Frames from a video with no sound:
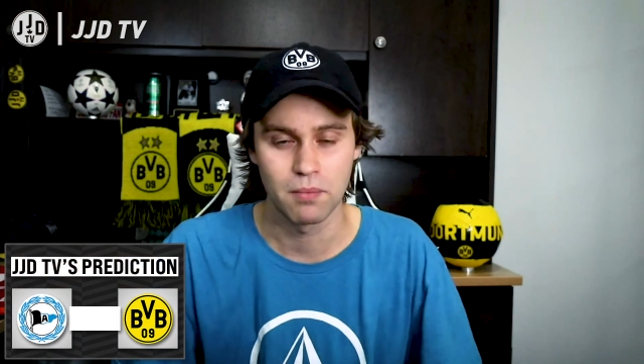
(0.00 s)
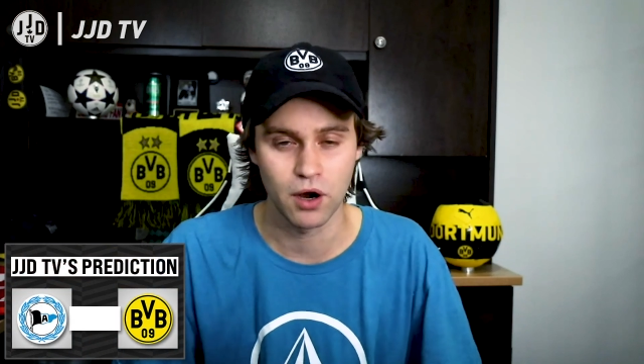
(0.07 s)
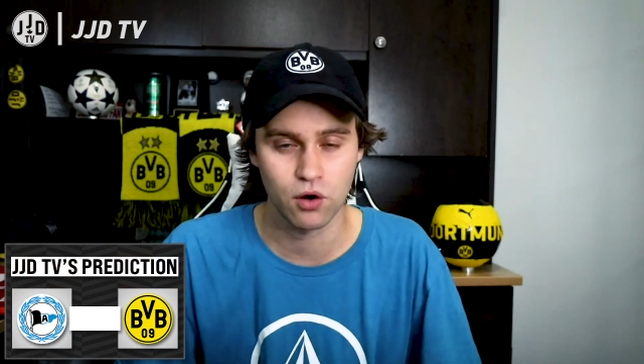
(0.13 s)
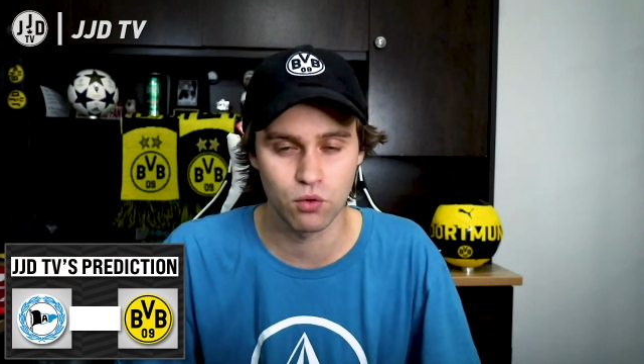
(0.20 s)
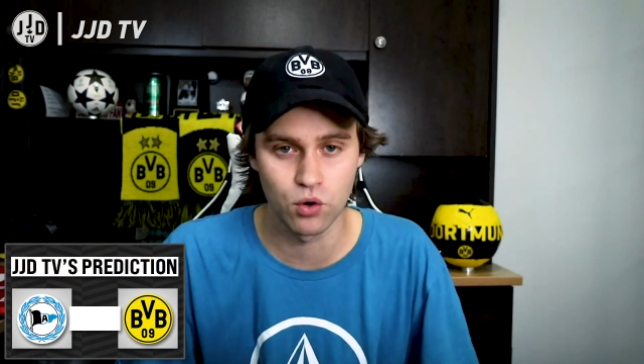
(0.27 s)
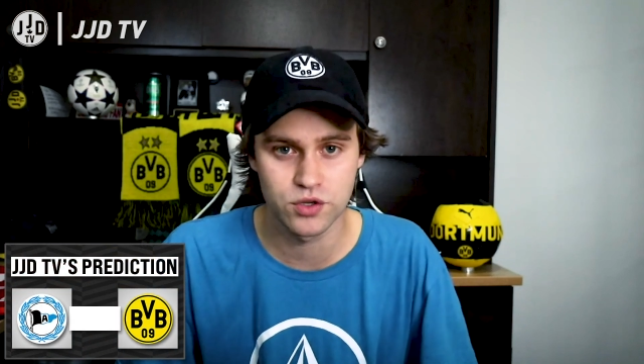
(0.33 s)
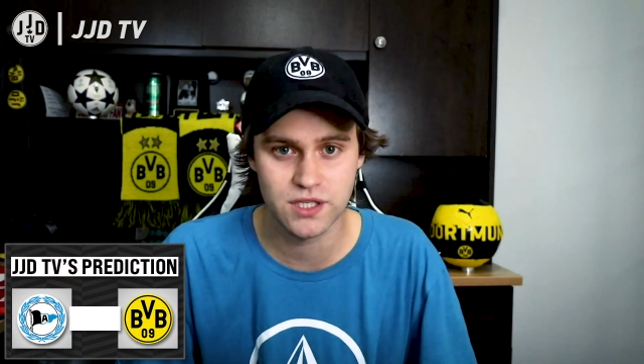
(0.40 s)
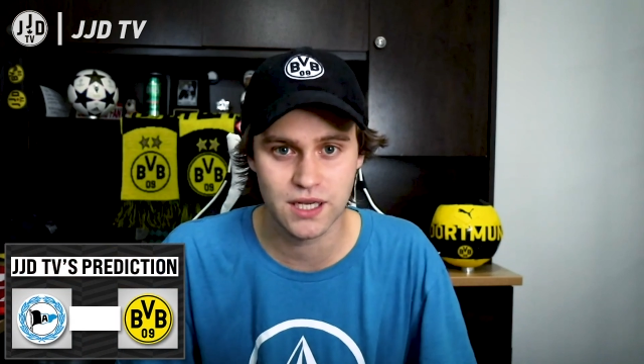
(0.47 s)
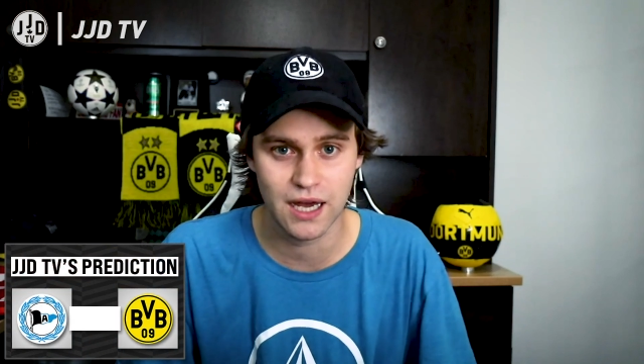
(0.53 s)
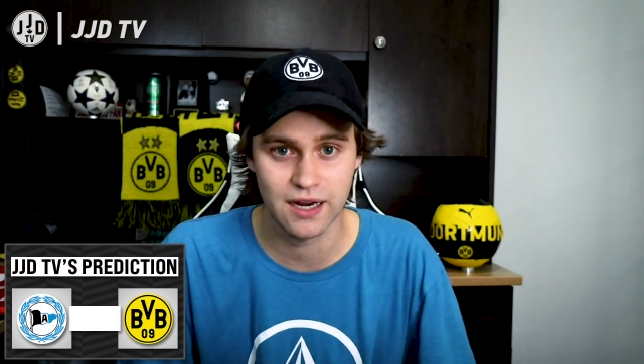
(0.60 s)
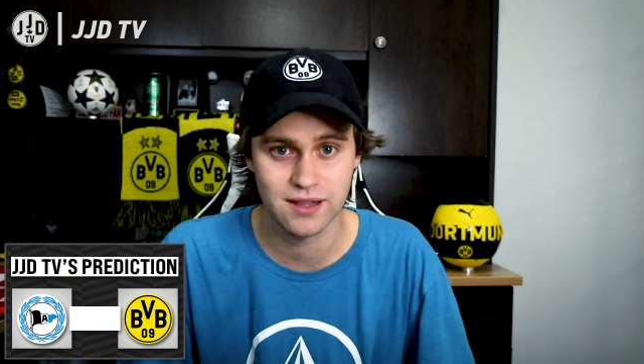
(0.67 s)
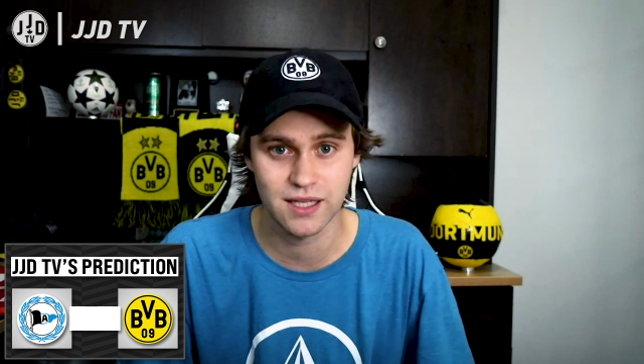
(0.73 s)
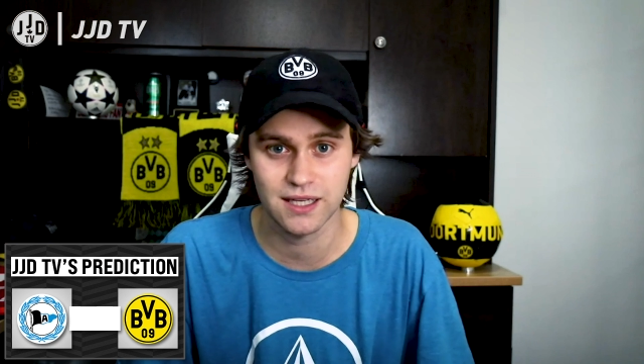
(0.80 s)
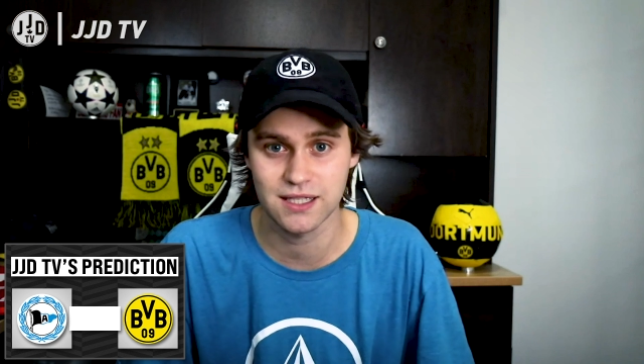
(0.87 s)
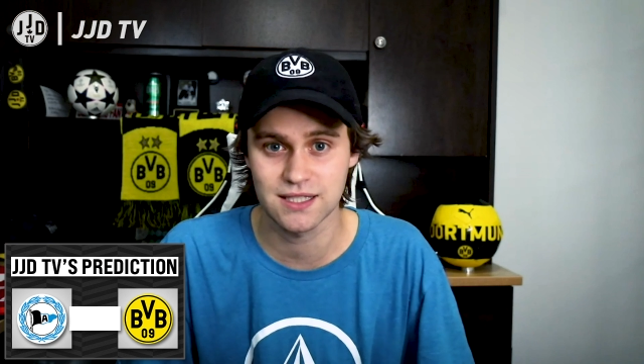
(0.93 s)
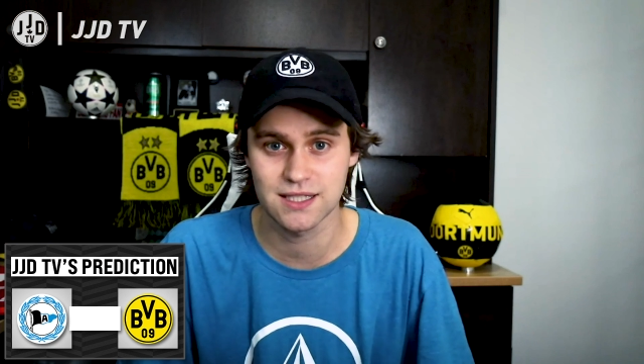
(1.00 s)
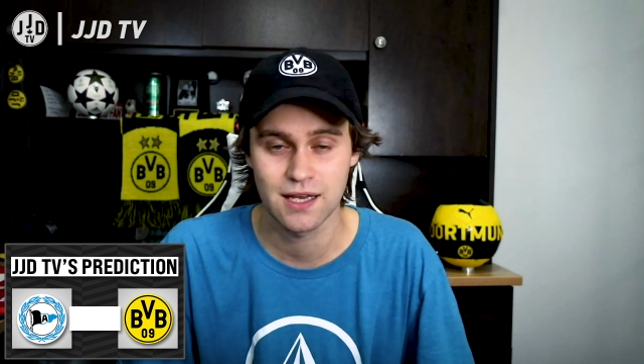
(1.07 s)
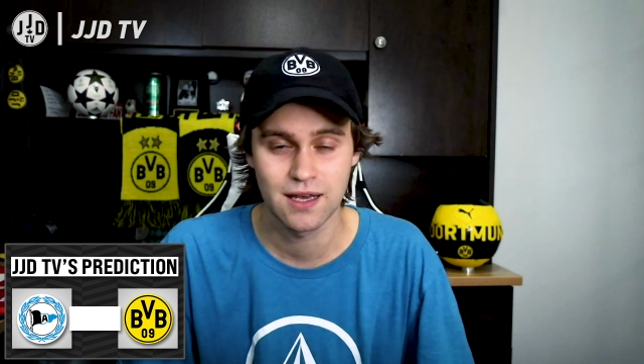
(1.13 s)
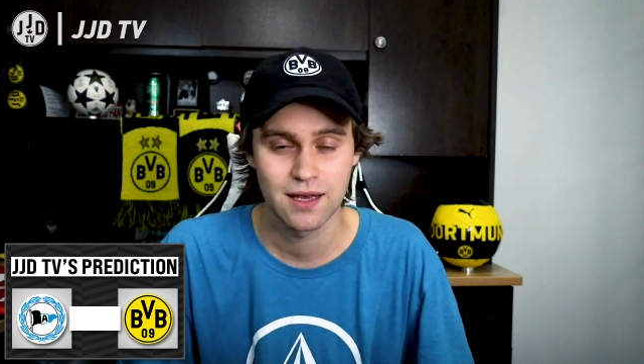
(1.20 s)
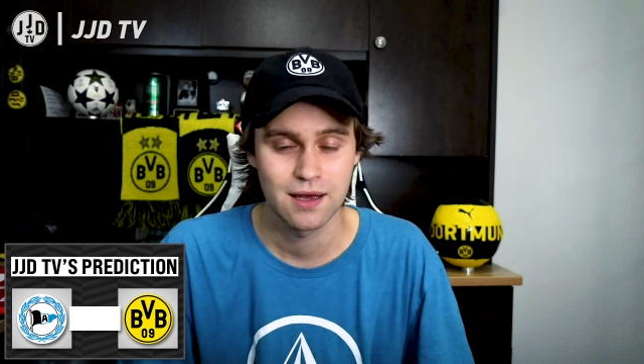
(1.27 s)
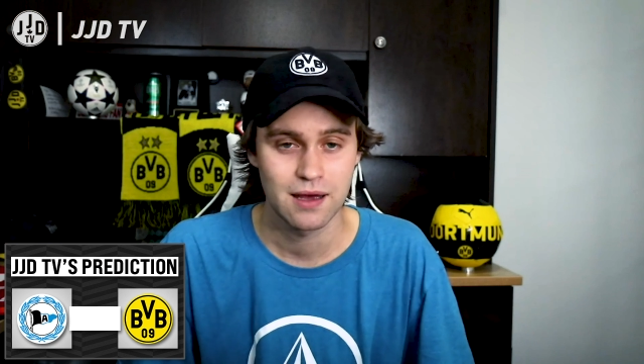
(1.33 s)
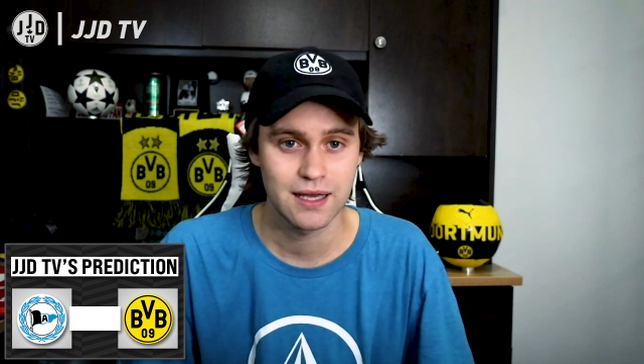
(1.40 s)
Marco Rosa, I think,
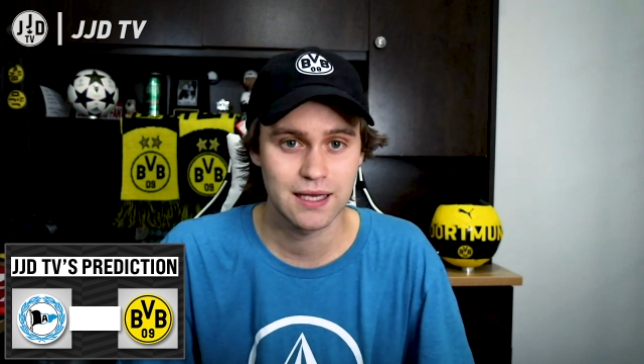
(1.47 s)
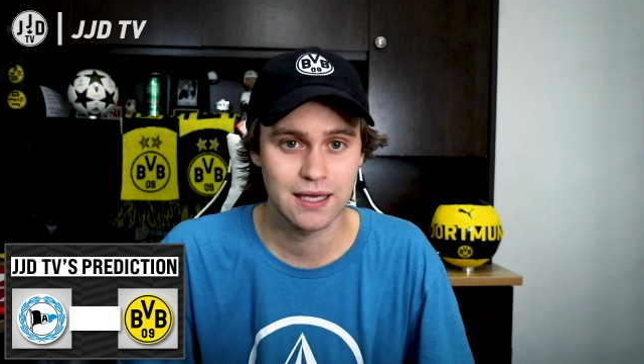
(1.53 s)
is